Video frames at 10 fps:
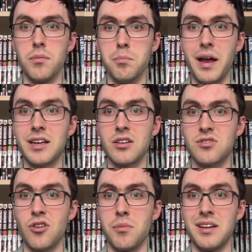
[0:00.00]
make
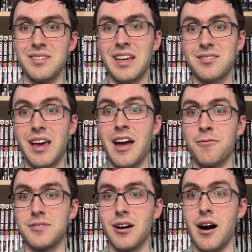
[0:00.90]
us human, that's kind
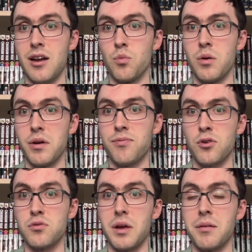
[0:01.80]
of gone when we
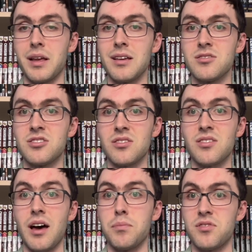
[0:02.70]
first meet him. He is
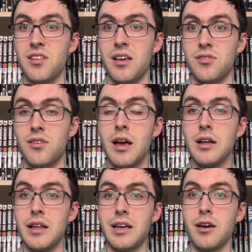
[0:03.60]
just obsessed.
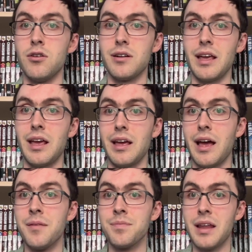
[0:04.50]
Like, he'll eat
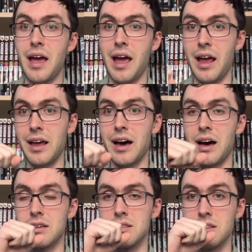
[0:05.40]

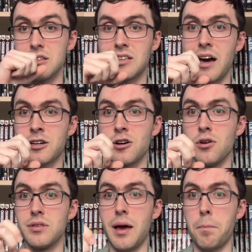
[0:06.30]
a
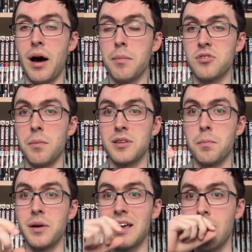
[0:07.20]
gecko that pops up at the
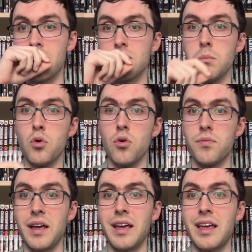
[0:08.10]
beginning of the
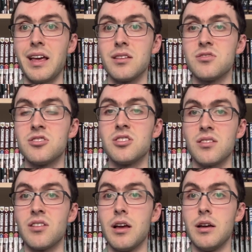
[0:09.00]
movie. He is
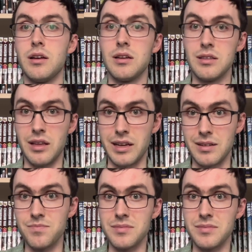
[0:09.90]
just, like